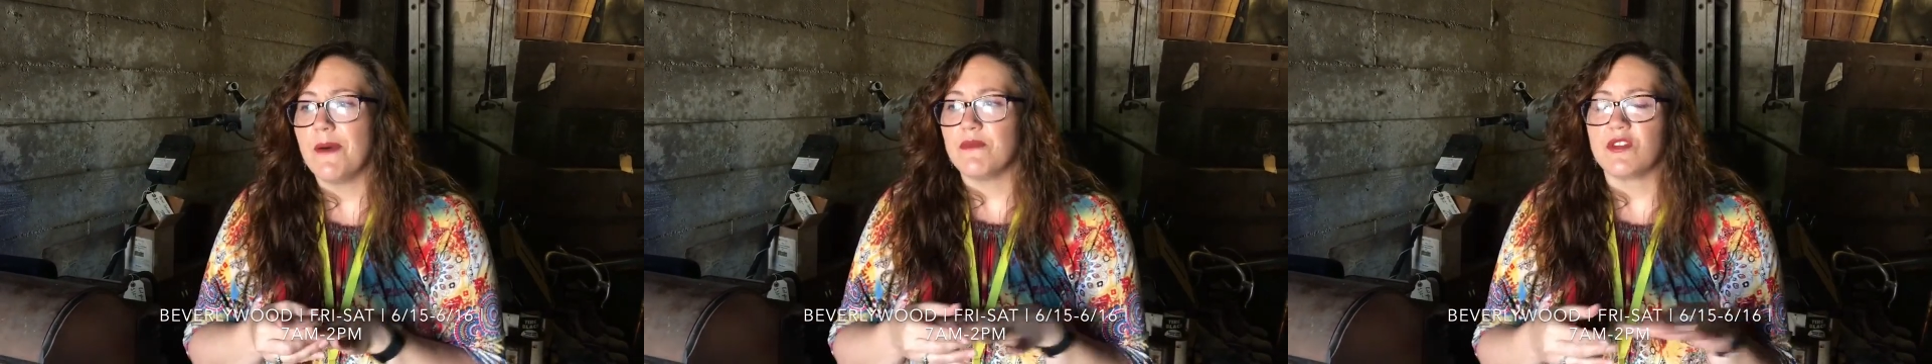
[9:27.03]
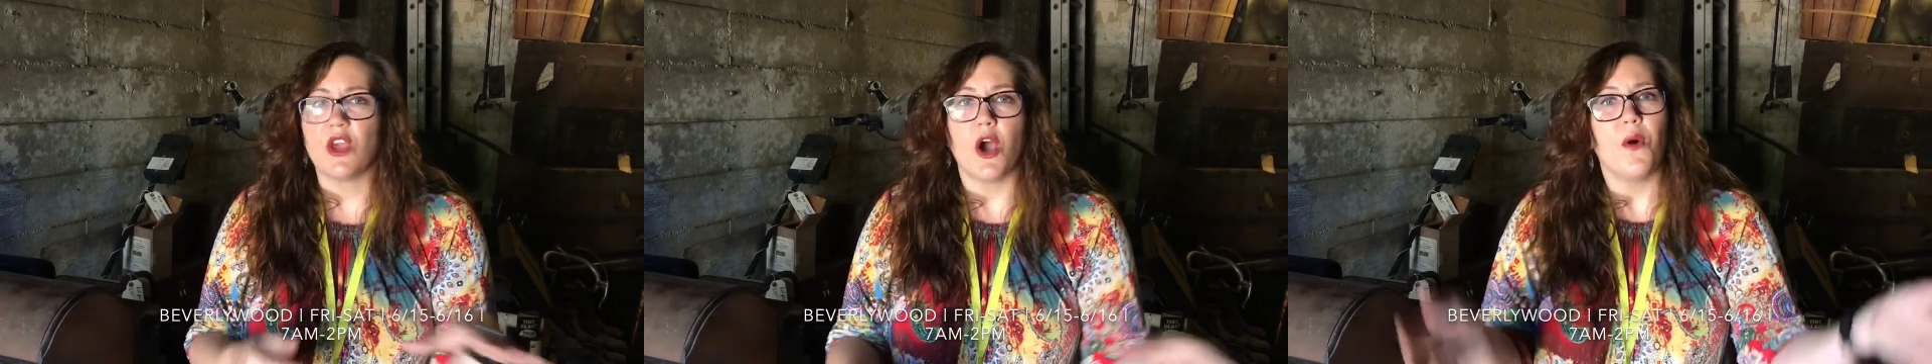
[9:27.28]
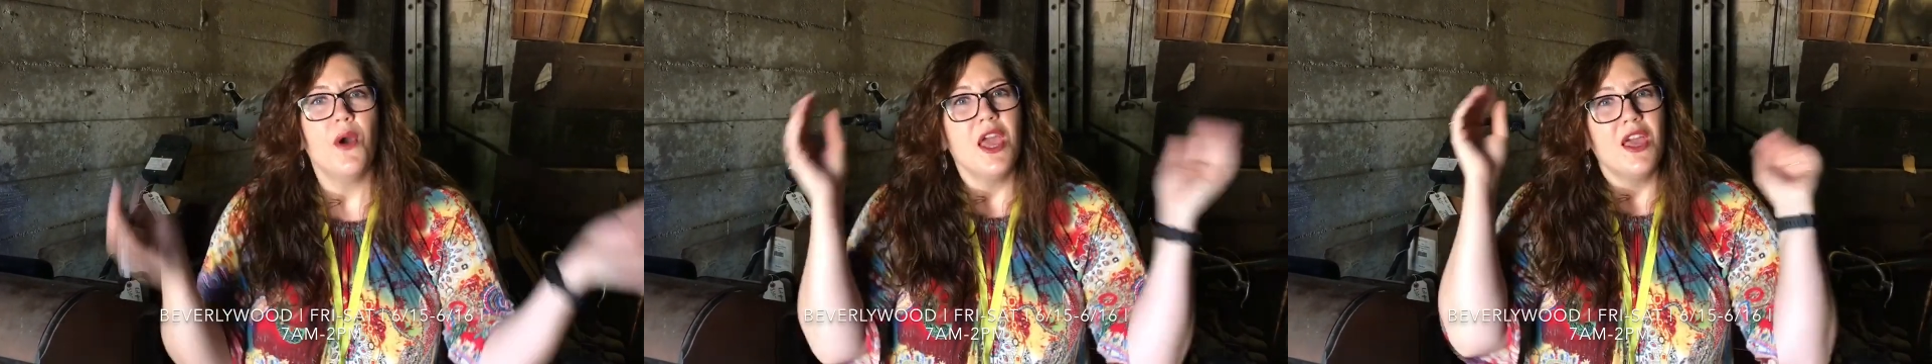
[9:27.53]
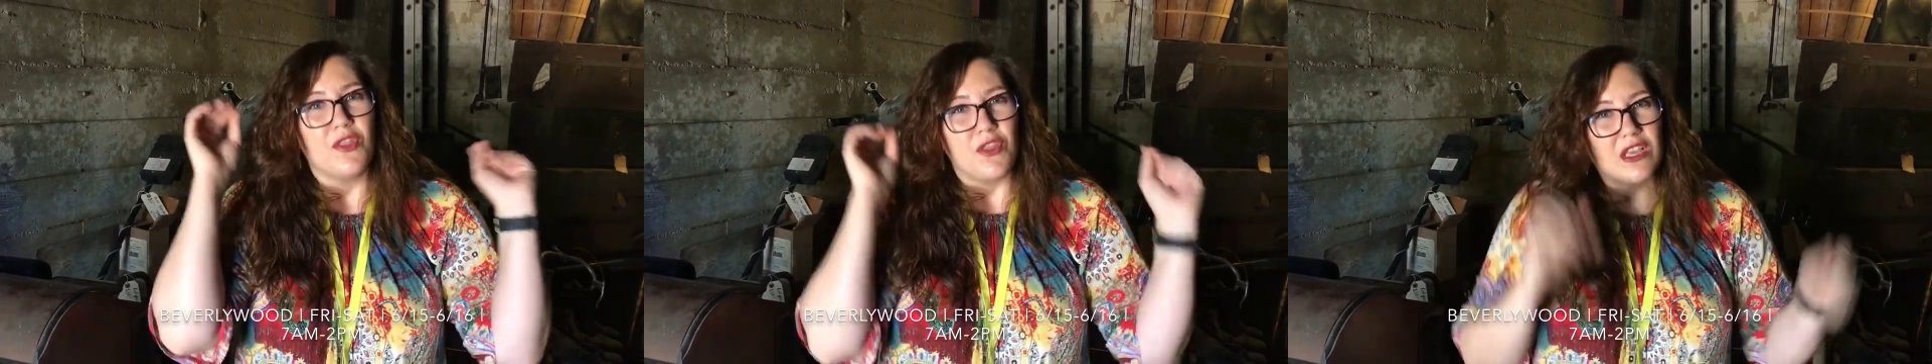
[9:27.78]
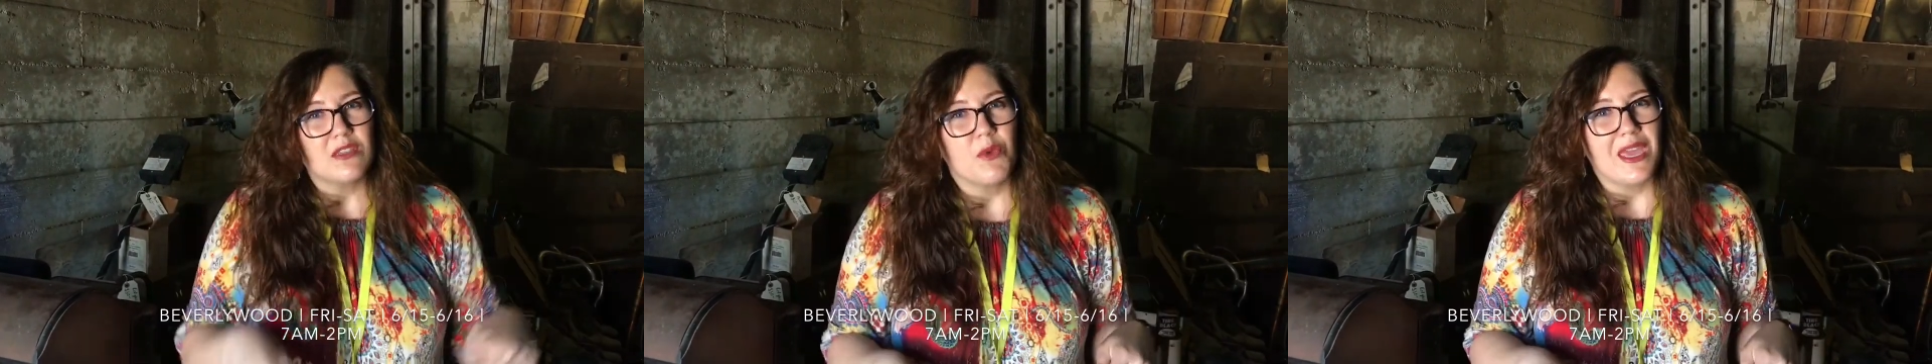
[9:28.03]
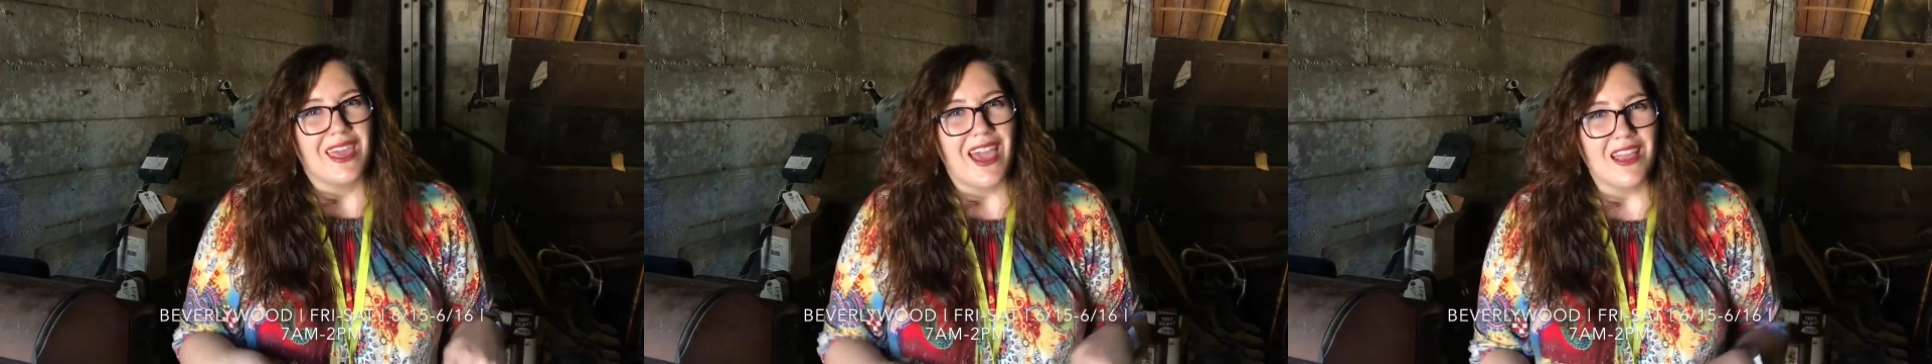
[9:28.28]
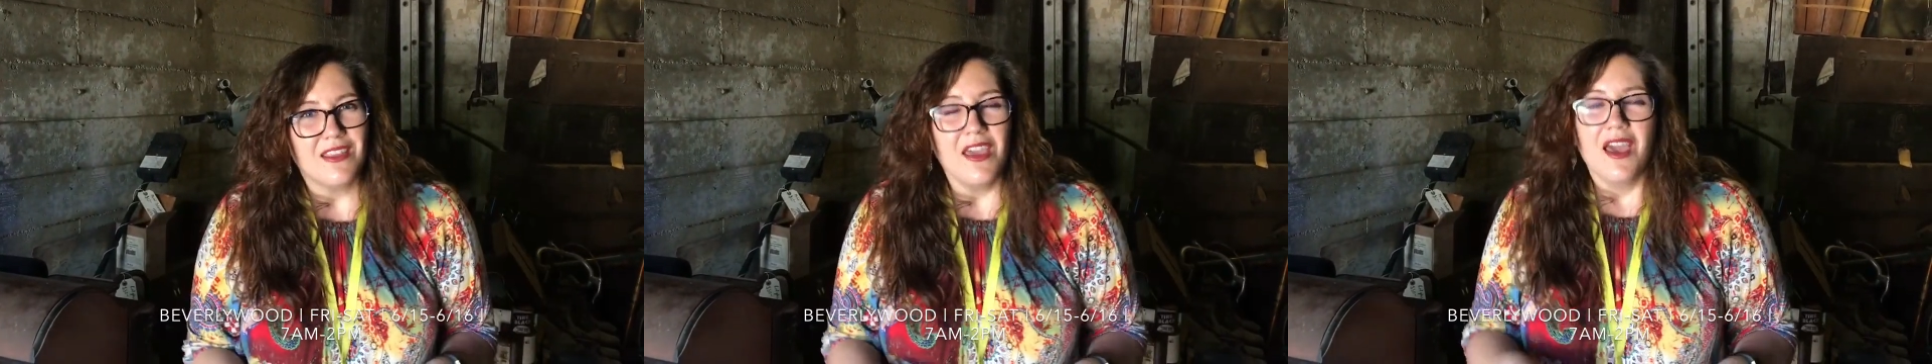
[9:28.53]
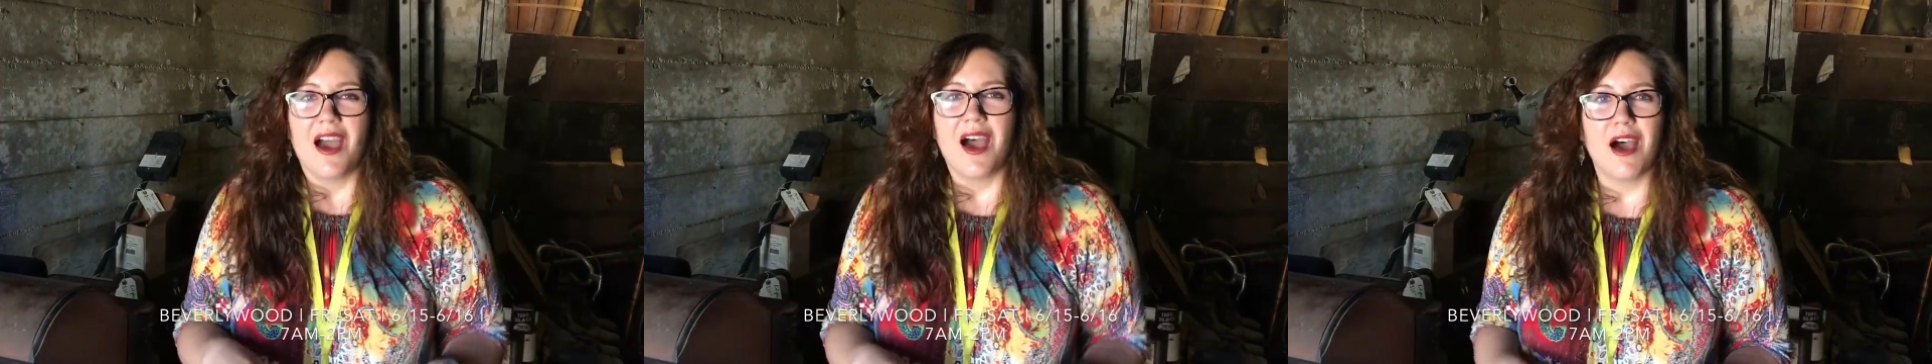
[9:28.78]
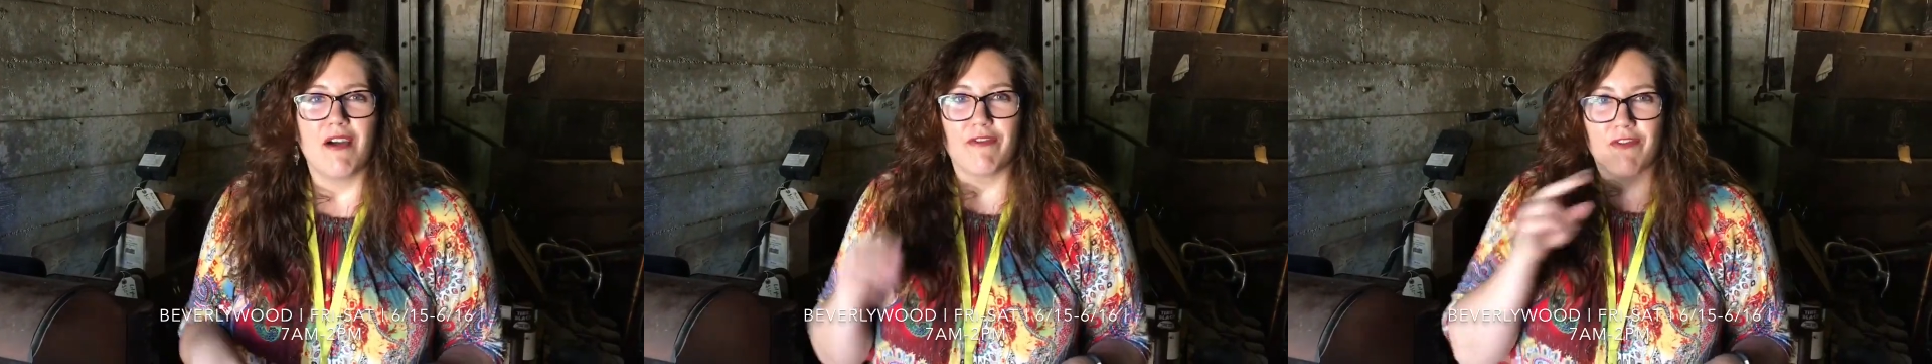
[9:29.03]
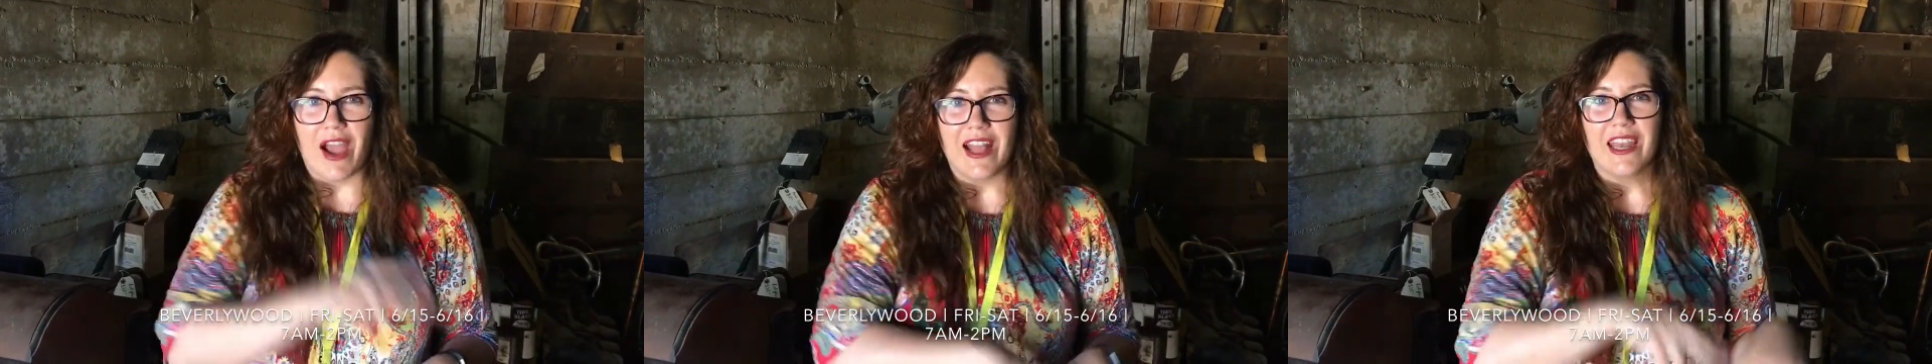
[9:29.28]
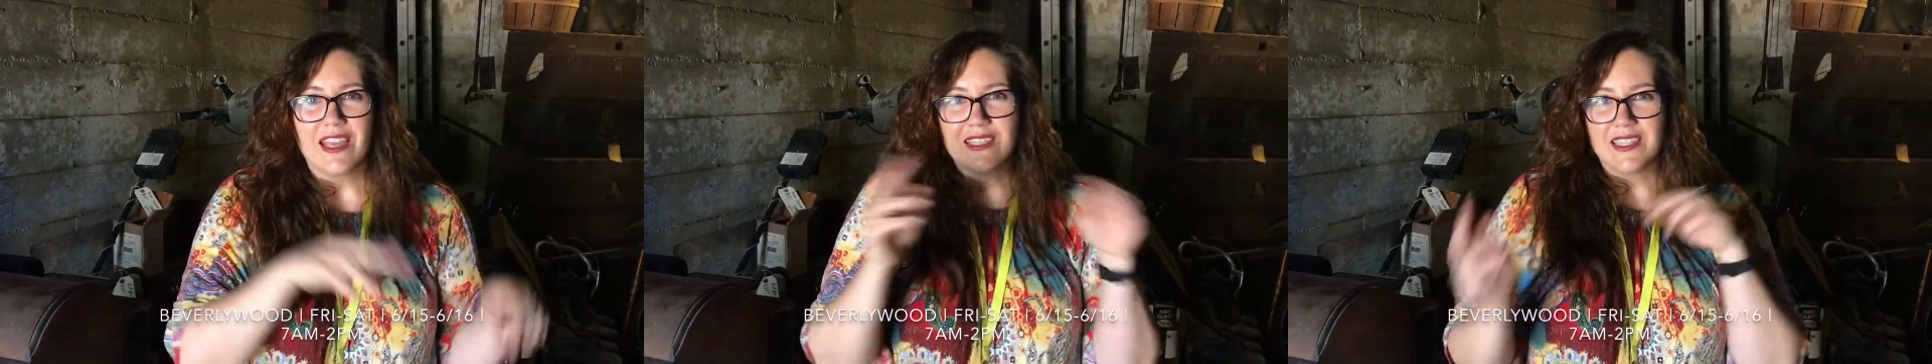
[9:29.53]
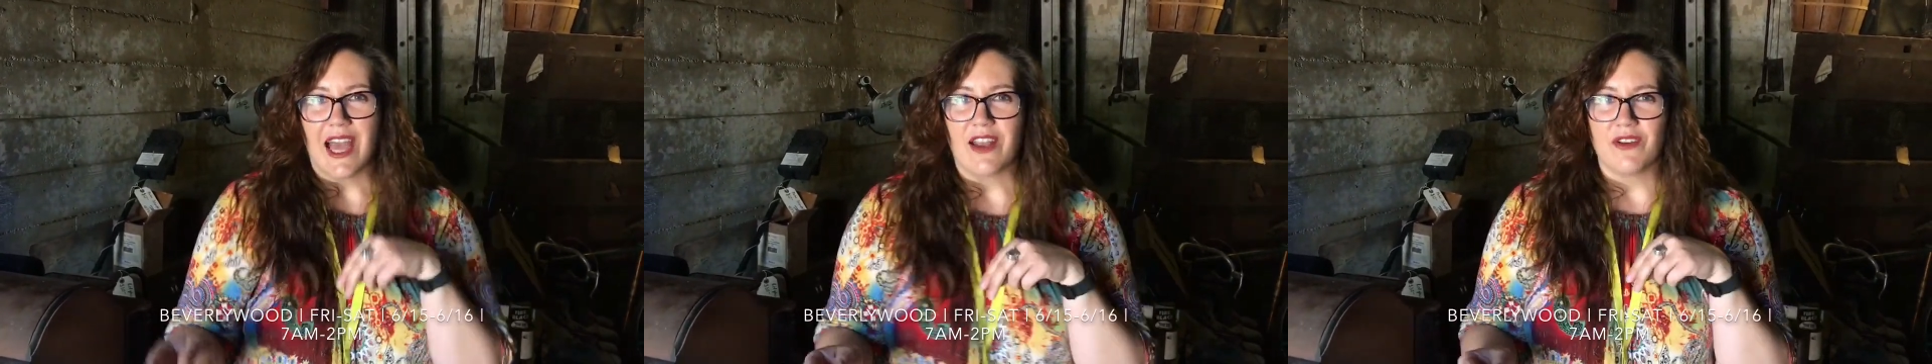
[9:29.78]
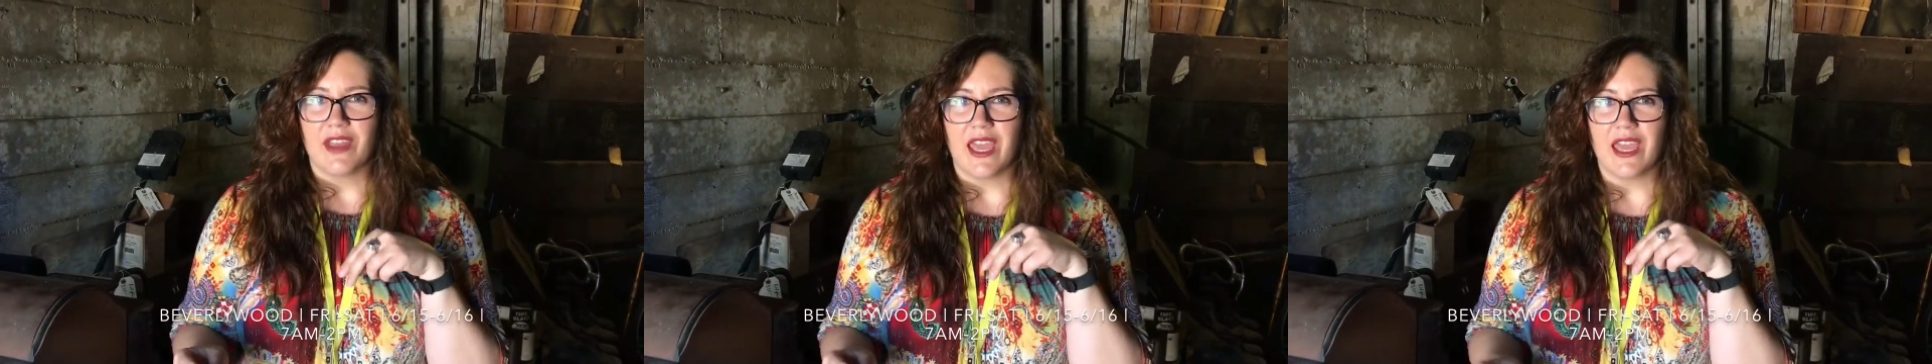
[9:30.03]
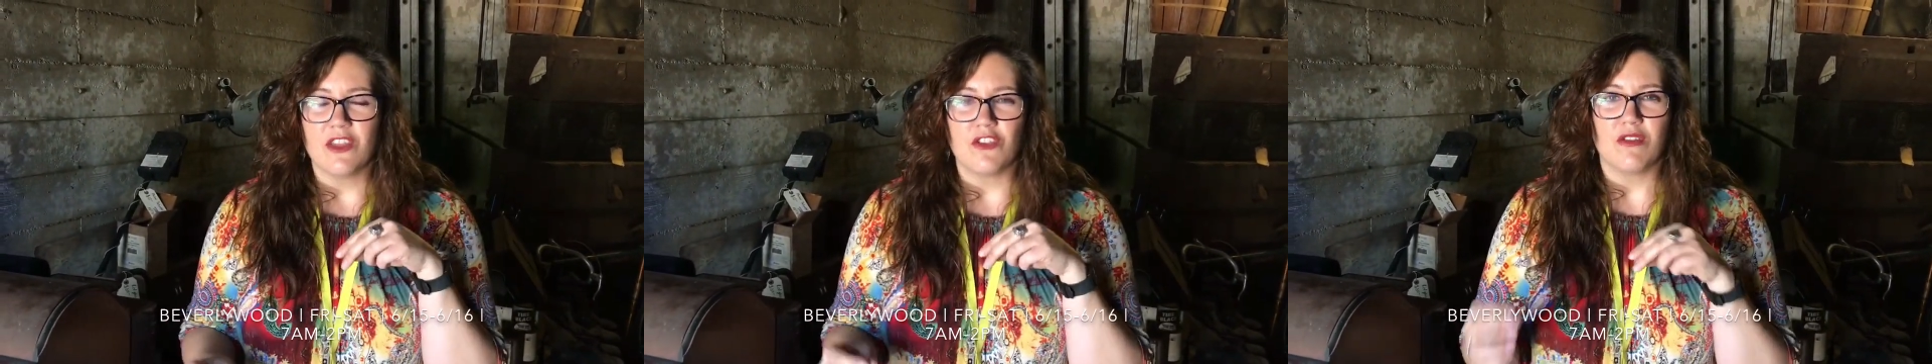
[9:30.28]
So this weekend, Friday and Saturday,